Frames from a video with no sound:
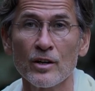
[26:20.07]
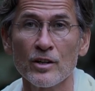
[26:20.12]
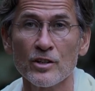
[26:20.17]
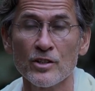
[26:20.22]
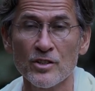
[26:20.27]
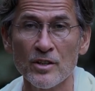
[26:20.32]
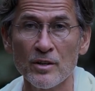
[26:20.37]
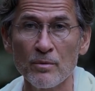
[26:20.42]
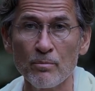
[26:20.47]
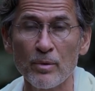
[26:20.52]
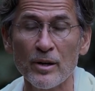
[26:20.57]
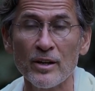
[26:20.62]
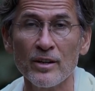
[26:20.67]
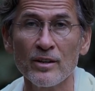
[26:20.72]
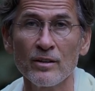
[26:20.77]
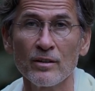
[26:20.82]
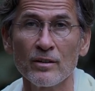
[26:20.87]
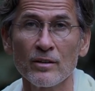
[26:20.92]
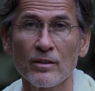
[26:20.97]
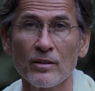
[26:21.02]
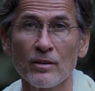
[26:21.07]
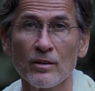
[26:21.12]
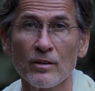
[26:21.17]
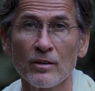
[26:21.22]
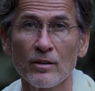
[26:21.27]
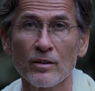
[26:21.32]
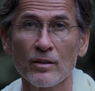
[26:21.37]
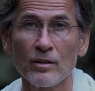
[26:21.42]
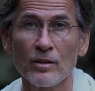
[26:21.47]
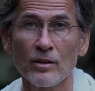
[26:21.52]
simply
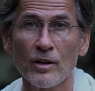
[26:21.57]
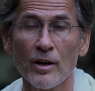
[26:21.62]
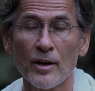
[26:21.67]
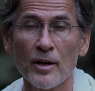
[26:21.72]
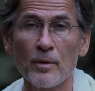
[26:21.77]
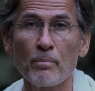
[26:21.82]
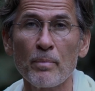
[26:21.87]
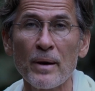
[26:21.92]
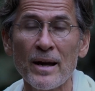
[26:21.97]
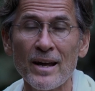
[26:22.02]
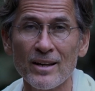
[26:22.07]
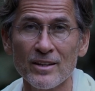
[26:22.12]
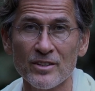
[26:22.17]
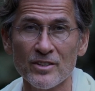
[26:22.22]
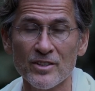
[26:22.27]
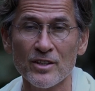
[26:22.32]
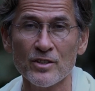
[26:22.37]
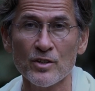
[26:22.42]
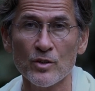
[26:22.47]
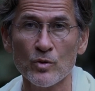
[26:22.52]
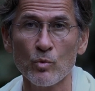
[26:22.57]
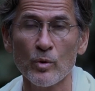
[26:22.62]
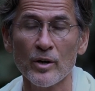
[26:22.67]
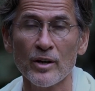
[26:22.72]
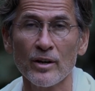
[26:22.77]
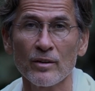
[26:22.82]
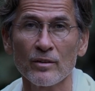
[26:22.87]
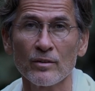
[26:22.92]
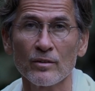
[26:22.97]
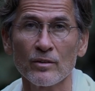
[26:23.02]
repairs, as it
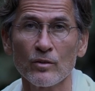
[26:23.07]
were,